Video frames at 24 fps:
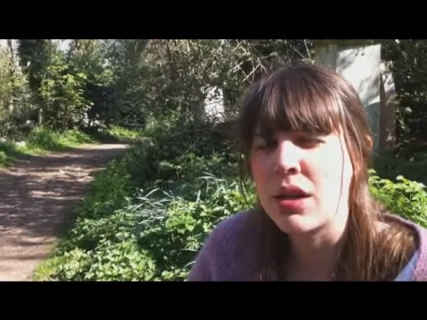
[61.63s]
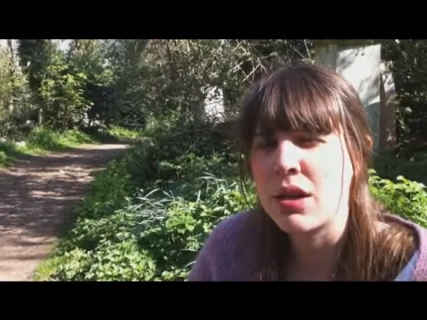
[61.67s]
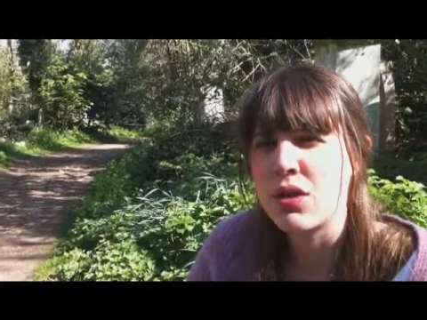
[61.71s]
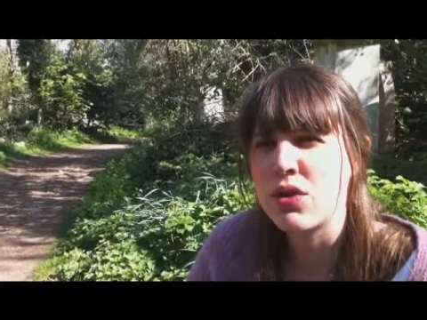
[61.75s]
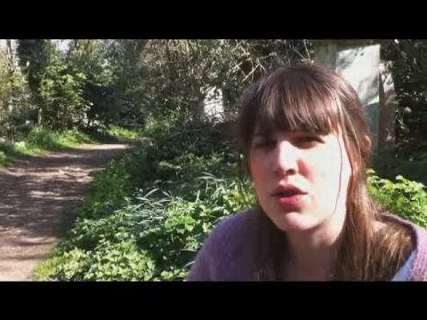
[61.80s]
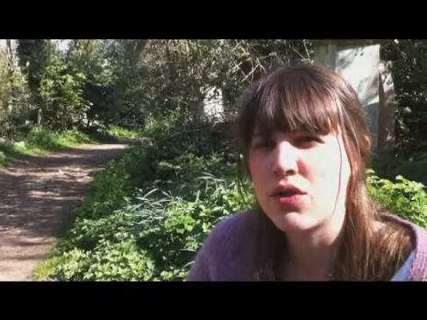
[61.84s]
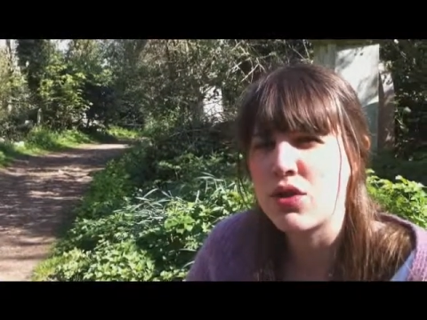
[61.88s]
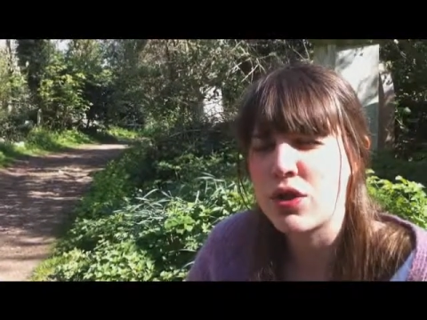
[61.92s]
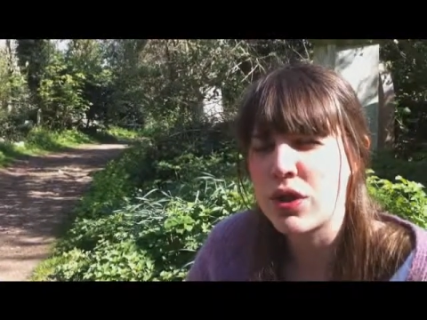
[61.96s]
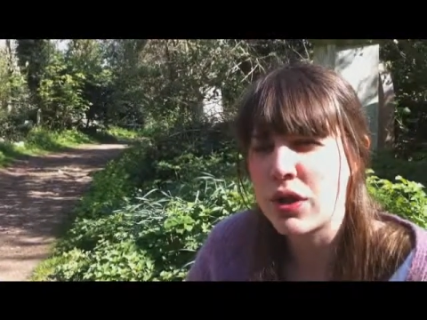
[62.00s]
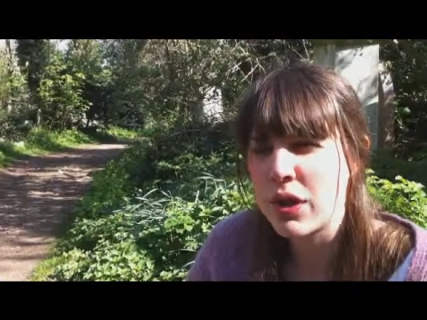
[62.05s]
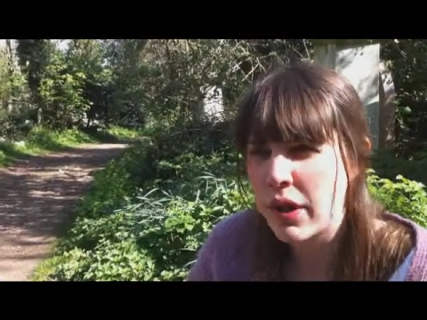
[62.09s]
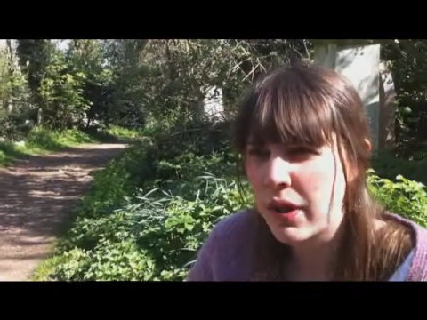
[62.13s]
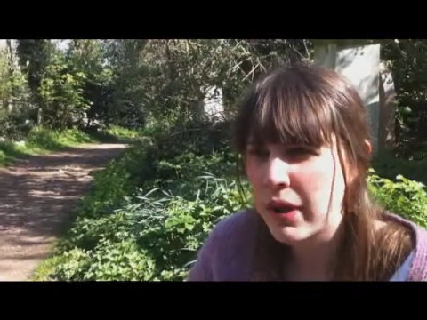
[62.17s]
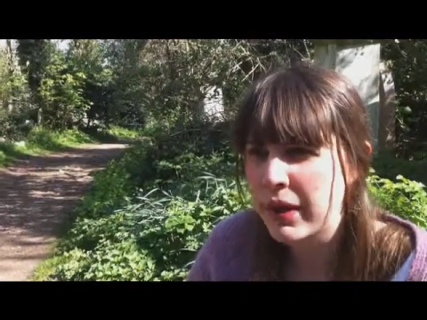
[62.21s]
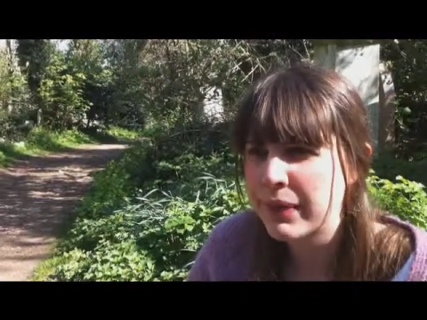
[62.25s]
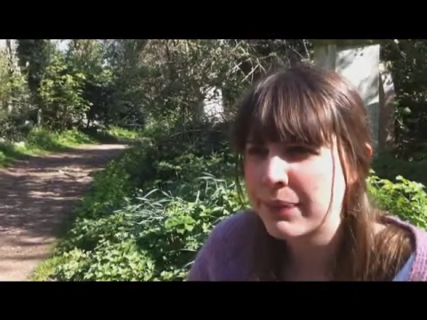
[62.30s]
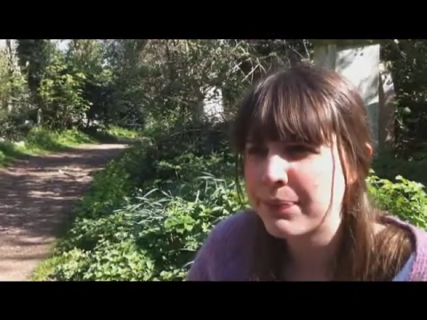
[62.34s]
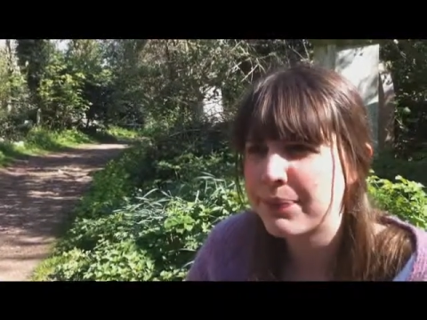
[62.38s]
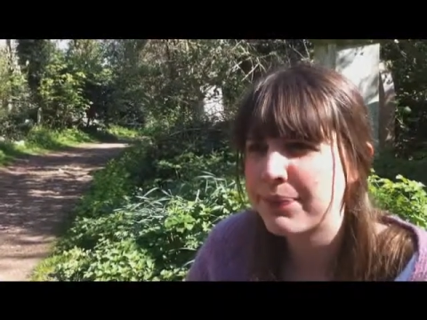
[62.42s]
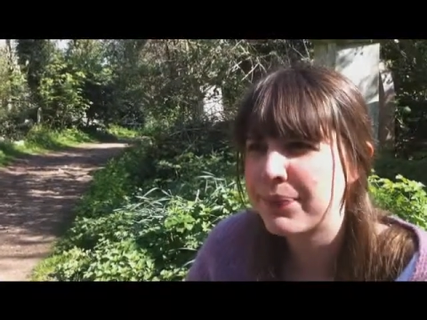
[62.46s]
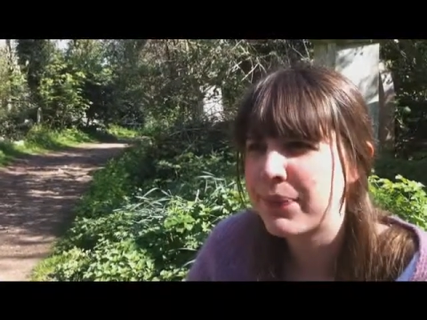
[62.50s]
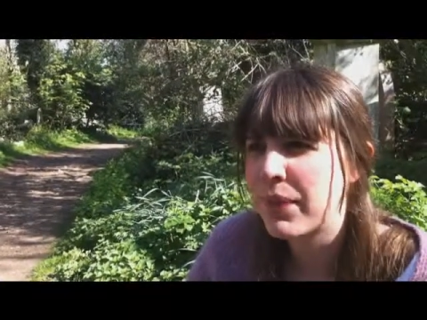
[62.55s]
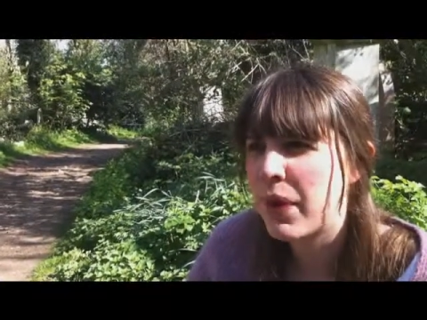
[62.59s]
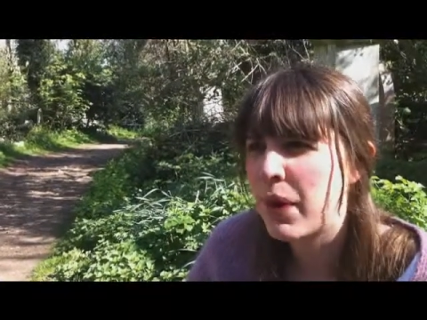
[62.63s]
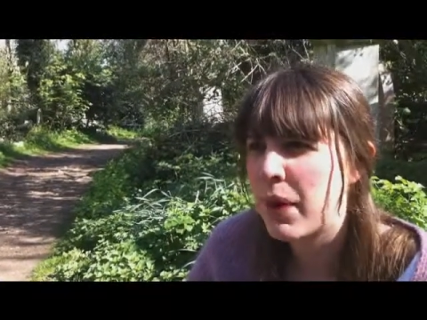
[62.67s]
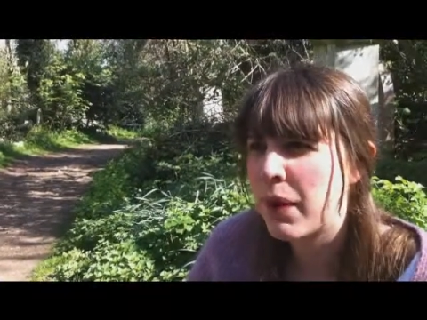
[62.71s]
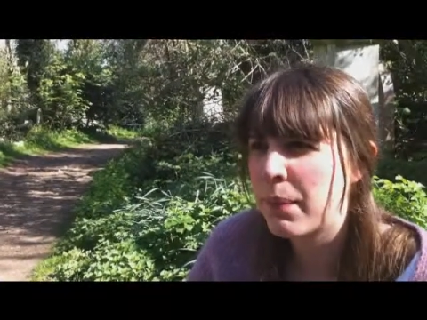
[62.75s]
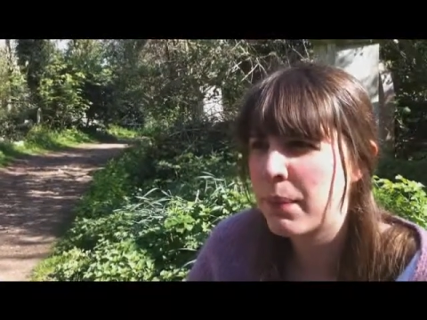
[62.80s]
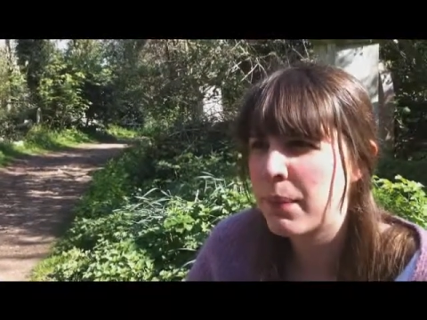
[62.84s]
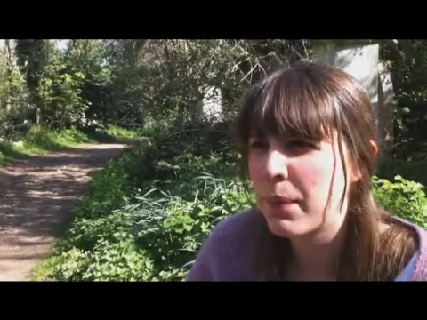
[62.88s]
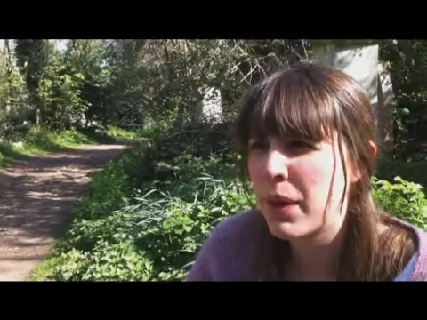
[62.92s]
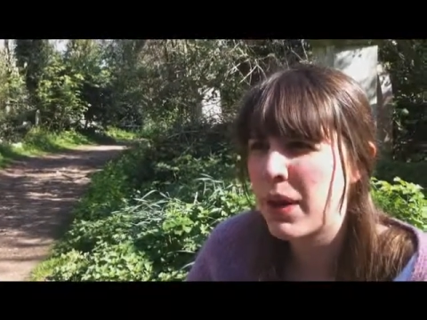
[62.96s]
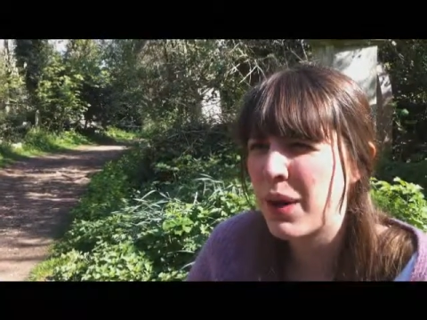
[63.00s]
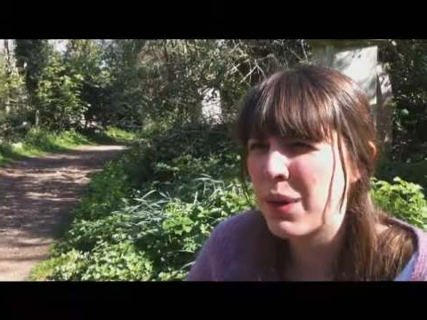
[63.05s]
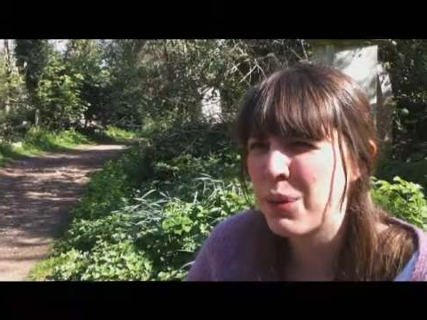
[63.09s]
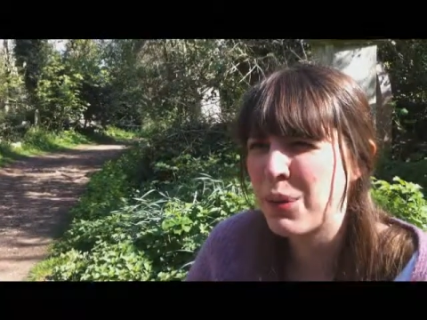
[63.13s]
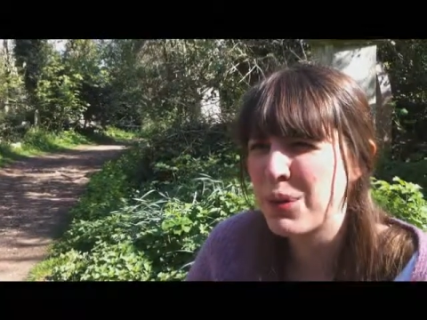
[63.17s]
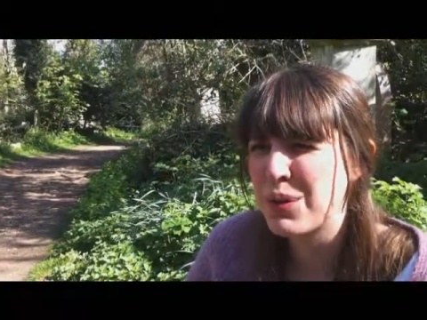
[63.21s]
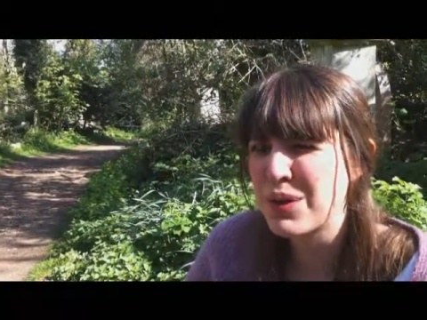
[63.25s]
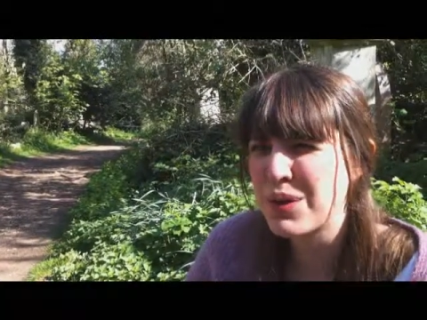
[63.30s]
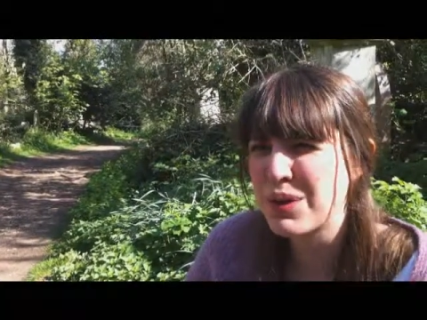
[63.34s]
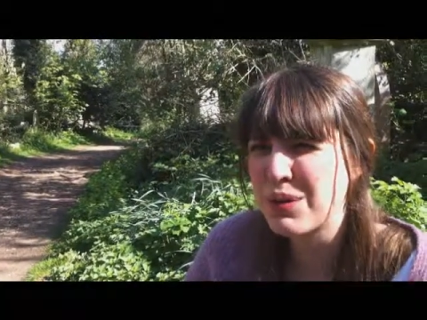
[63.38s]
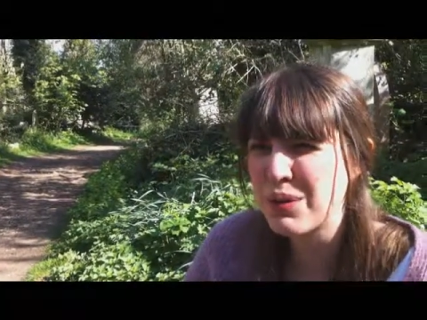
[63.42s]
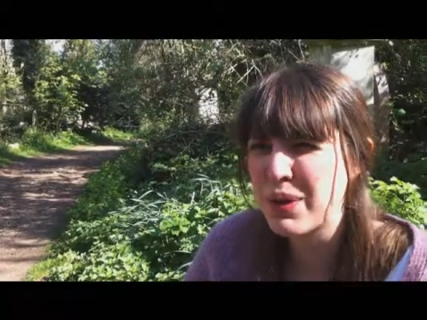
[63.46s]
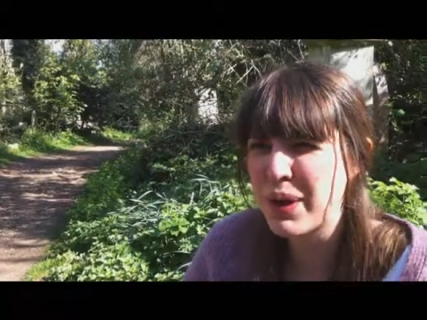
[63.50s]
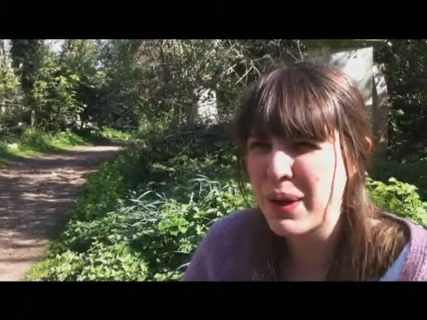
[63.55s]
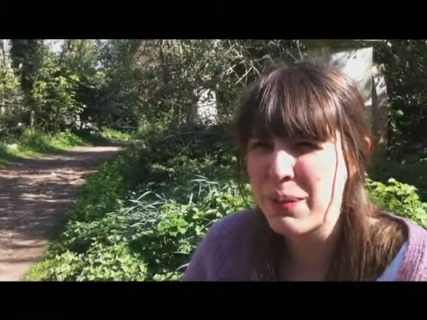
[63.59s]
in July. I
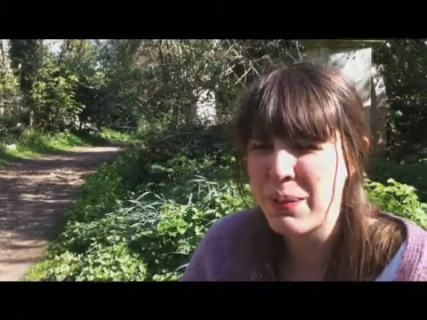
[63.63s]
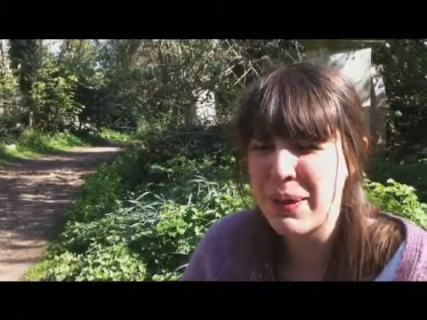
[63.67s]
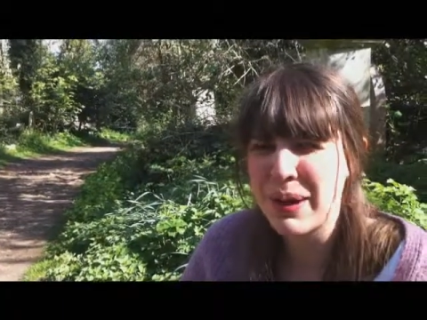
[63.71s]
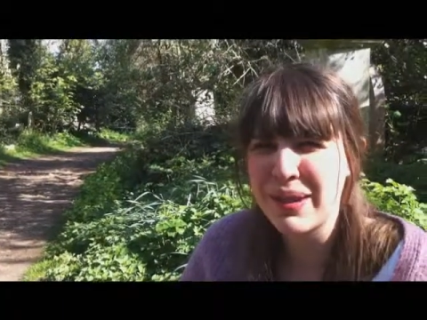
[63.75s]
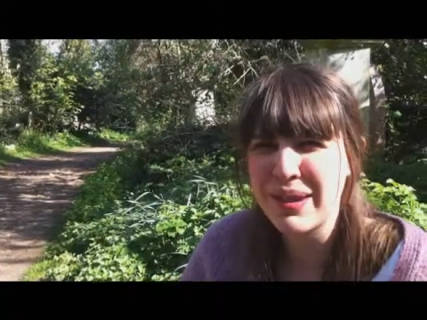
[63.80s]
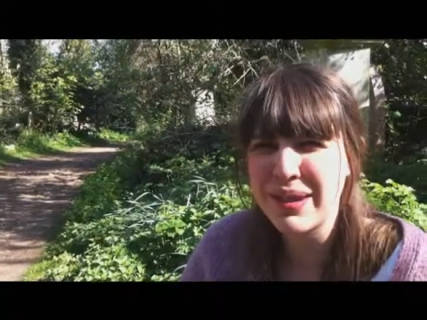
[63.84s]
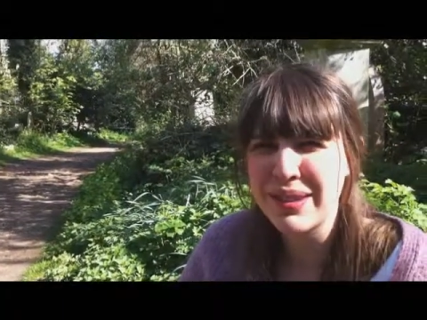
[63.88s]
wanted to write